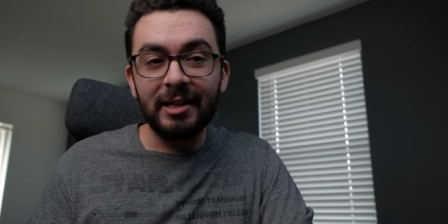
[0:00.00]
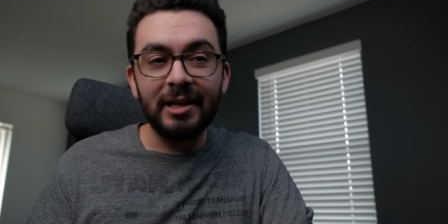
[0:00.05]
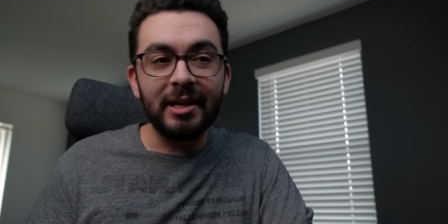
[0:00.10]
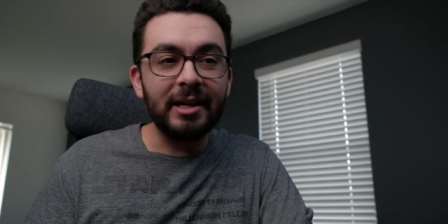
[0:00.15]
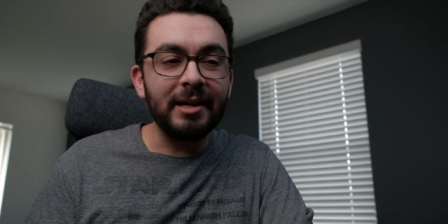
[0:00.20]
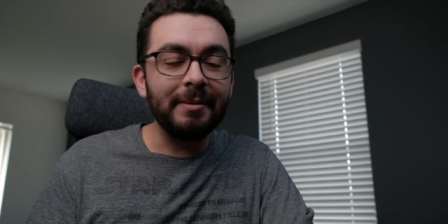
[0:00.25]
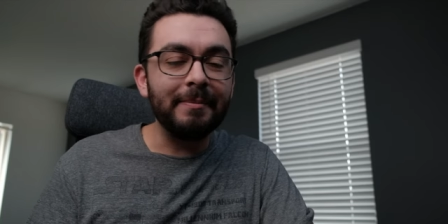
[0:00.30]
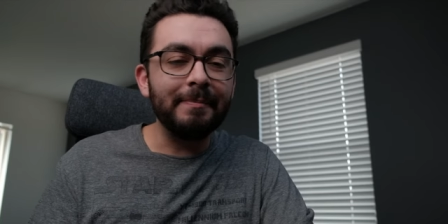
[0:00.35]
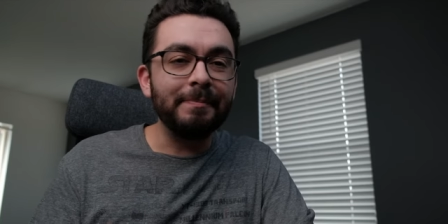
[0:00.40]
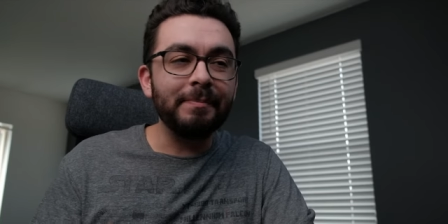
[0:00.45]

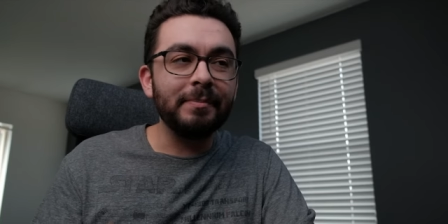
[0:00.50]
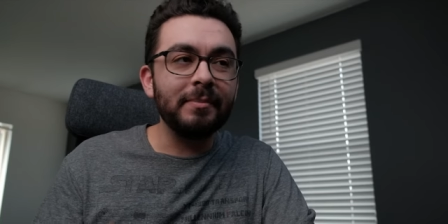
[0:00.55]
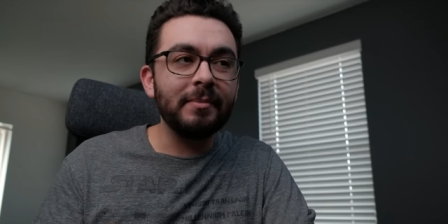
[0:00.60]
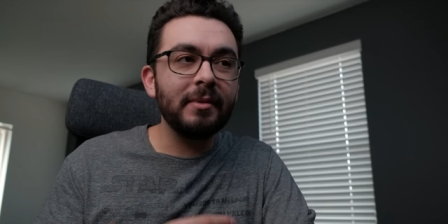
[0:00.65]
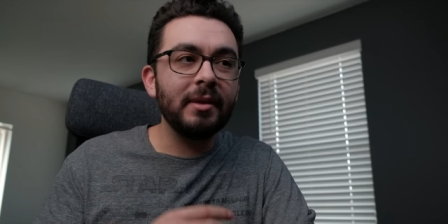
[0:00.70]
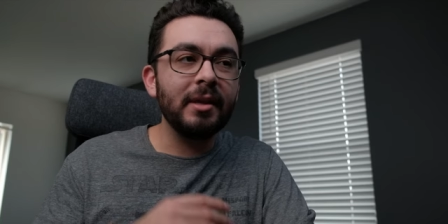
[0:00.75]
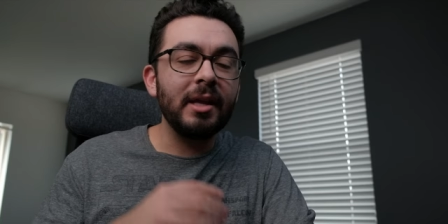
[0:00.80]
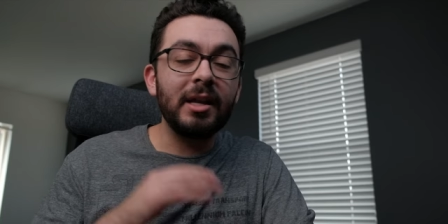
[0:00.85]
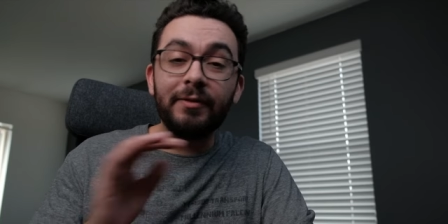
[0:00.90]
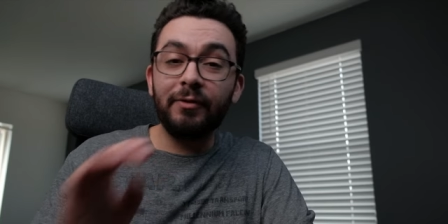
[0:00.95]
Um,
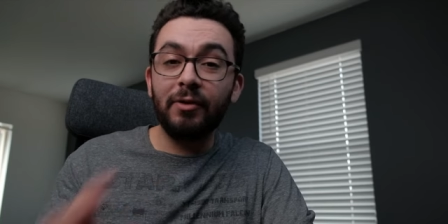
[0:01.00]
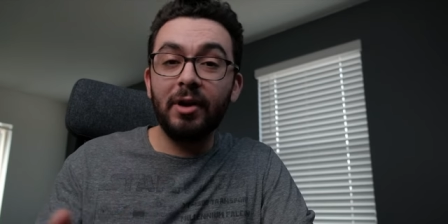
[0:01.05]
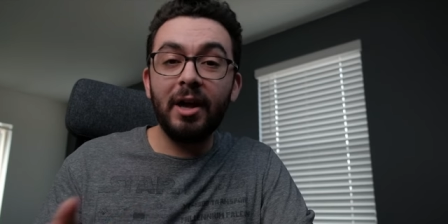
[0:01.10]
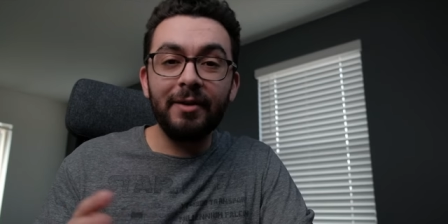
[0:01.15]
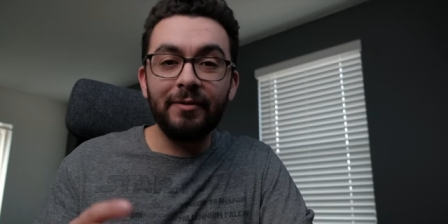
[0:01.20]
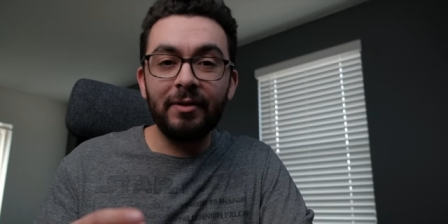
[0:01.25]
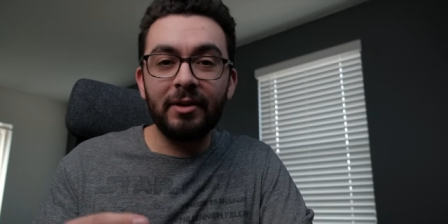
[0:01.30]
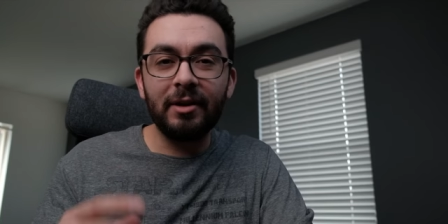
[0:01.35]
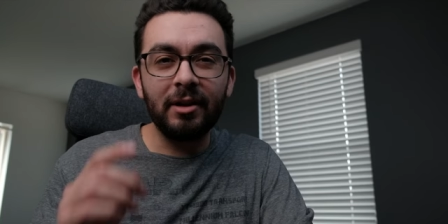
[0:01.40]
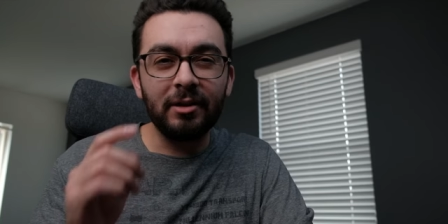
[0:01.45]
and if you
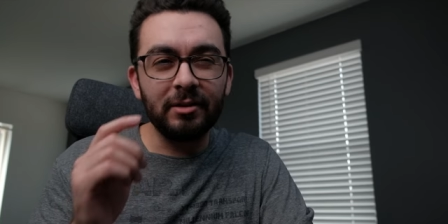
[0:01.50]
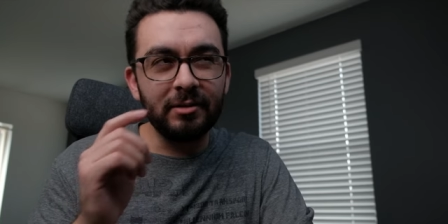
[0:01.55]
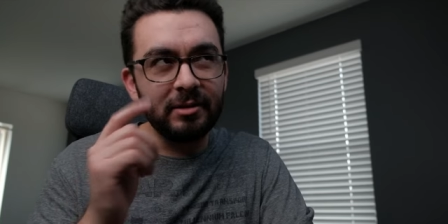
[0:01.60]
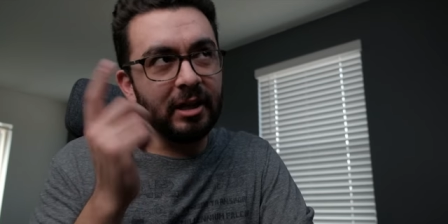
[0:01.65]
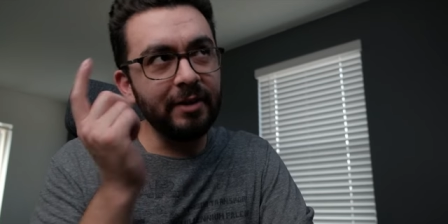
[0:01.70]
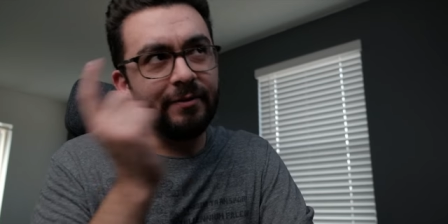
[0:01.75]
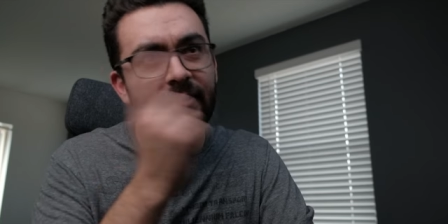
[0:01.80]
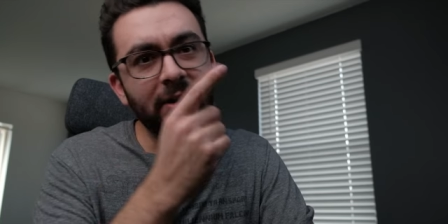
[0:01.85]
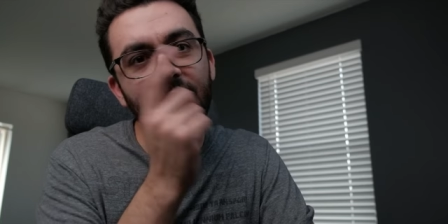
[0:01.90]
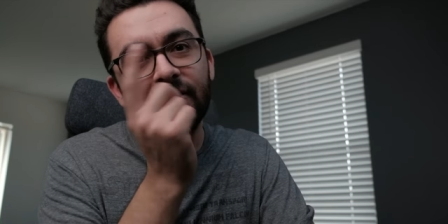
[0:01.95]
haven't, I'll see
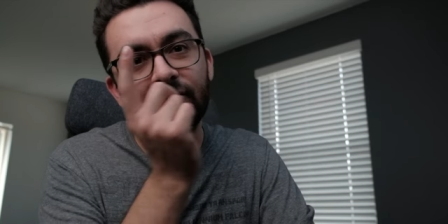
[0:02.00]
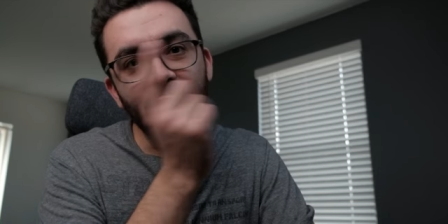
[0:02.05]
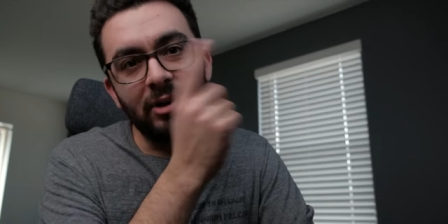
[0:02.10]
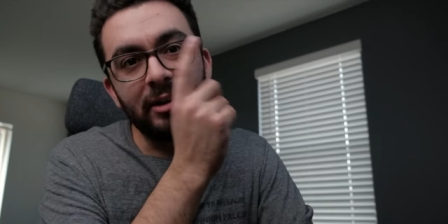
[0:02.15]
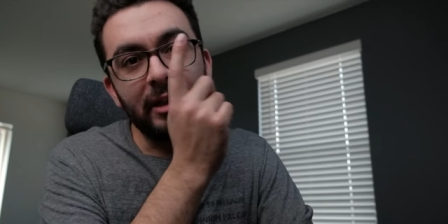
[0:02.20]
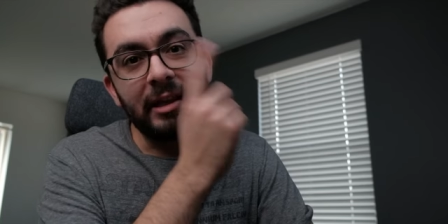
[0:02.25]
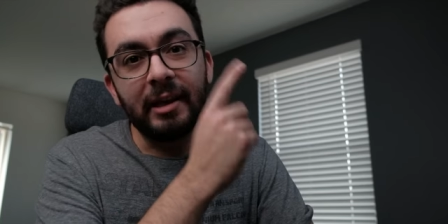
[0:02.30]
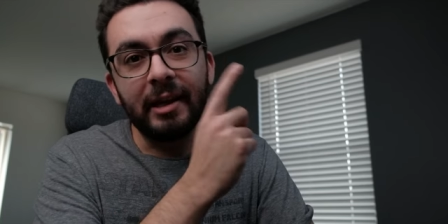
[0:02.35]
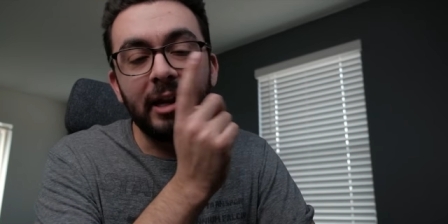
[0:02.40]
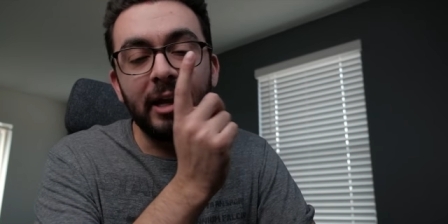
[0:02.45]
if I can try to
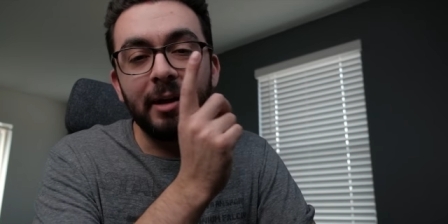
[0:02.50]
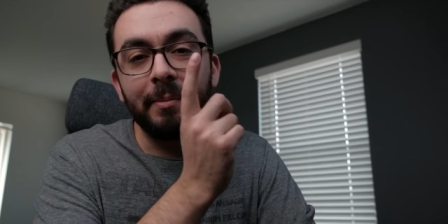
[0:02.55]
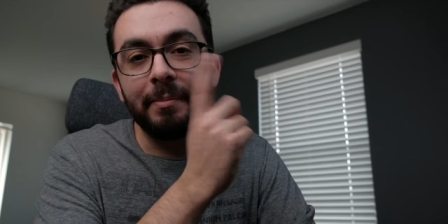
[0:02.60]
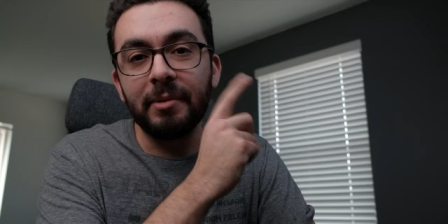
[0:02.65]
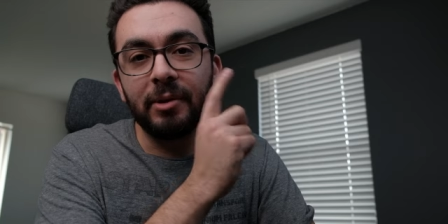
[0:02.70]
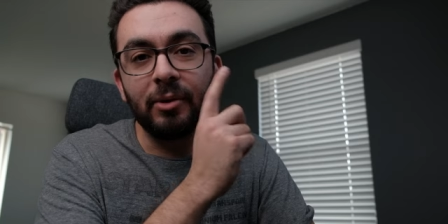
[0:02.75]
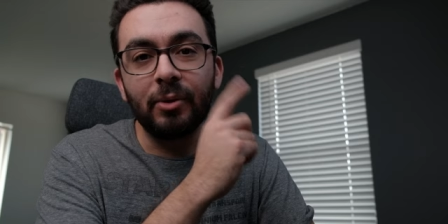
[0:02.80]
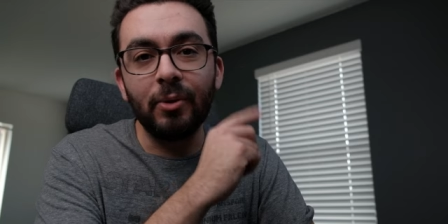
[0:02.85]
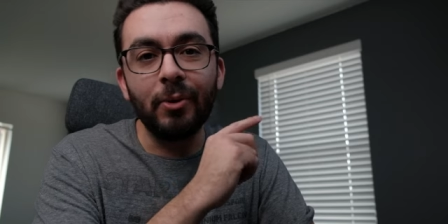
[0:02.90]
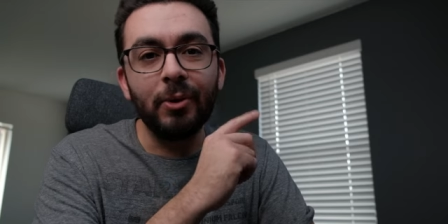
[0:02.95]
link it up
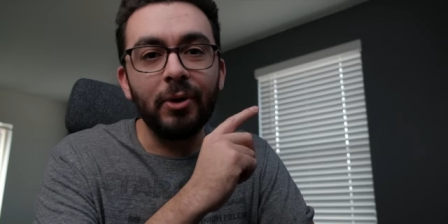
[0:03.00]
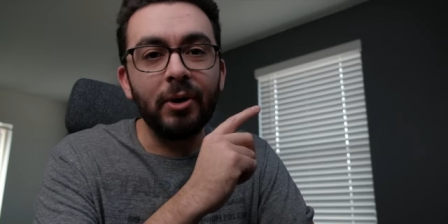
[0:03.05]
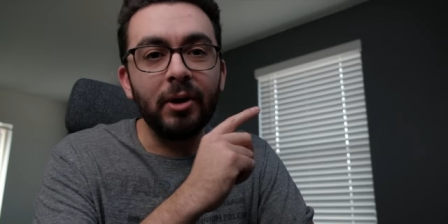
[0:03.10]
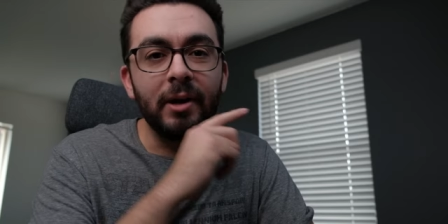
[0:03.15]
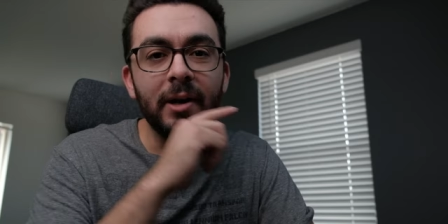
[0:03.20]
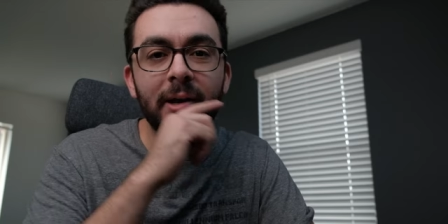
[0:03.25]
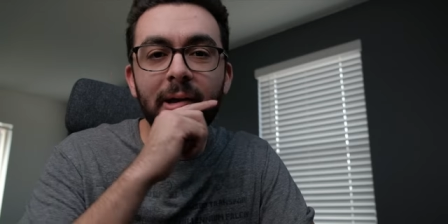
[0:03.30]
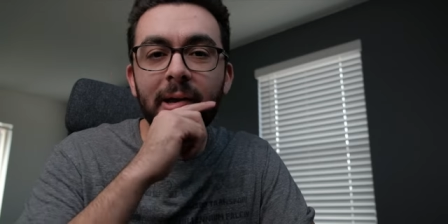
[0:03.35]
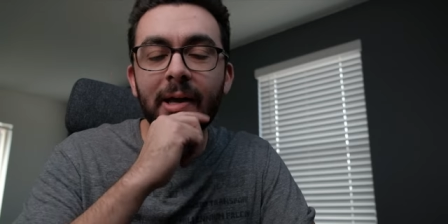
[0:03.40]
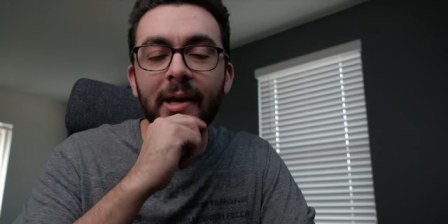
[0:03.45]
in the corner.